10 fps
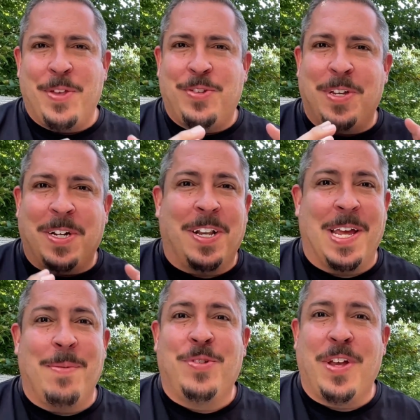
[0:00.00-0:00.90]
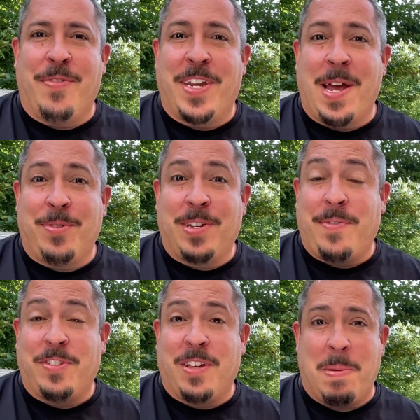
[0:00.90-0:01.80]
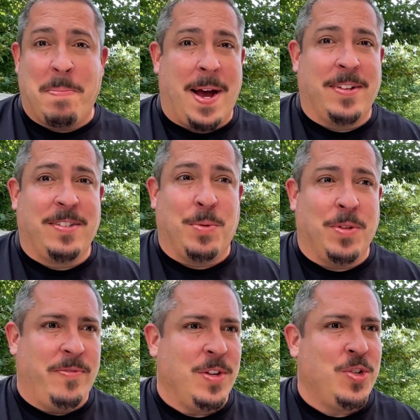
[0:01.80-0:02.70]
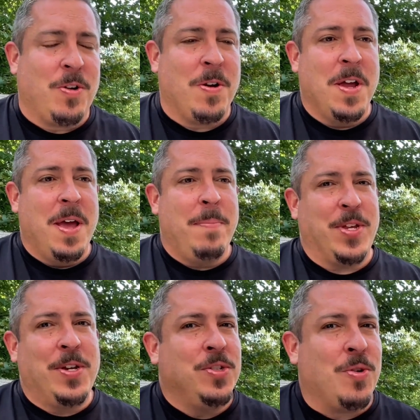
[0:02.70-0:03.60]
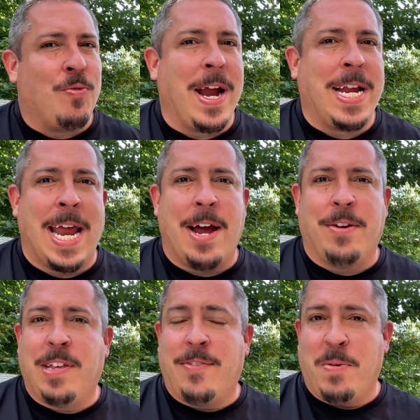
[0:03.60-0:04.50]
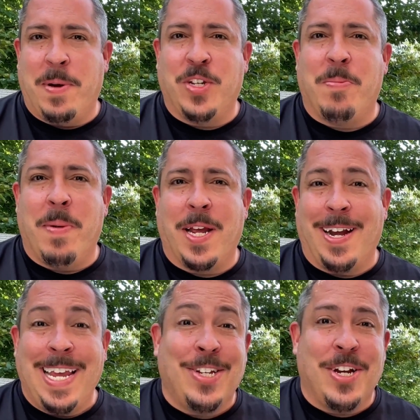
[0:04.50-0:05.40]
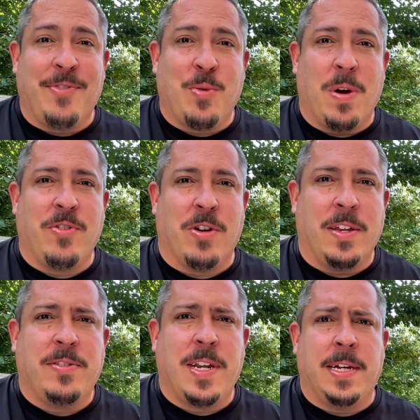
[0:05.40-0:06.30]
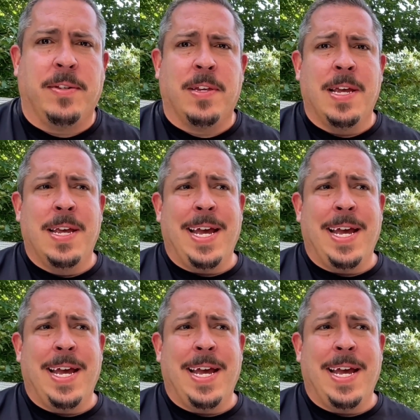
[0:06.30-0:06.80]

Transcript: This is a glimpse of the type of stuff that's going to be possible in the future, but you can use it right now to save you a bunch of money on each and every one of your listings.